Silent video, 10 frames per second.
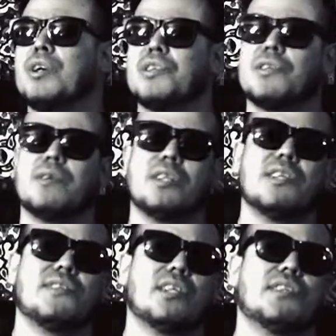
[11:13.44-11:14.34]
So in
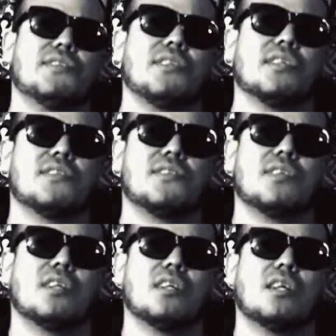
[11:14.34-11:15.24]
this instance,
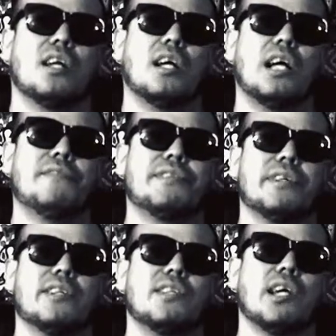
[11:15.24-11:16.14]
I've
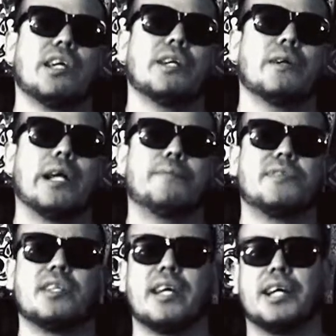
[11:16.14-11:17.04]
started taking Grape
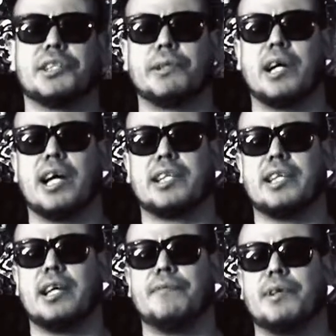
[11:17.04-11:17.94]
Seed Extract,
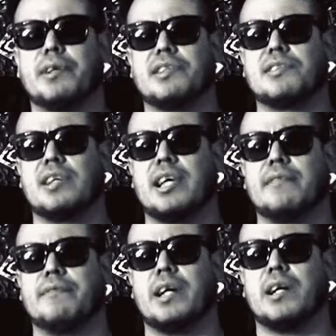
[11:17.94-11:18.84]
and I've noticed a
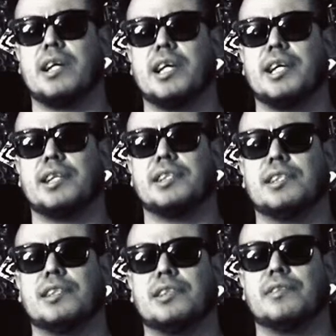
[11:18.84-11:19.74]
very,
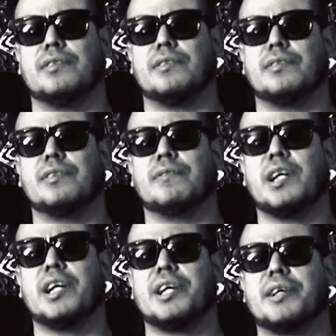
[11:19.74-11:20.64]

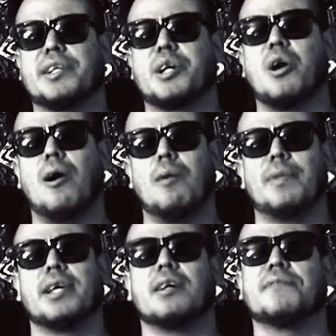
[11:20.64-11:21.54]
very good
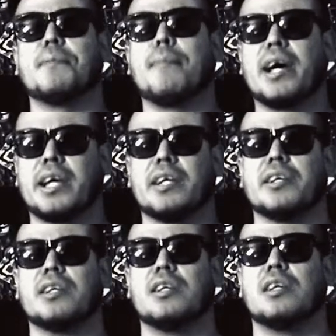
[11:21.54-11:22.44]
calming of the
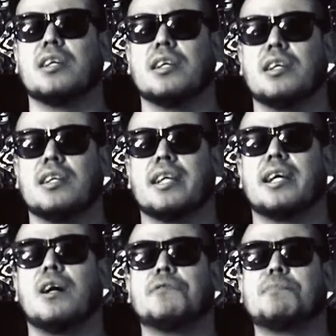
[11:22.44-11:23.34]
mind that
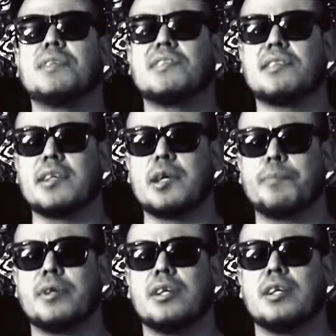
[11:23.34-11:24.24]
helps me sleep,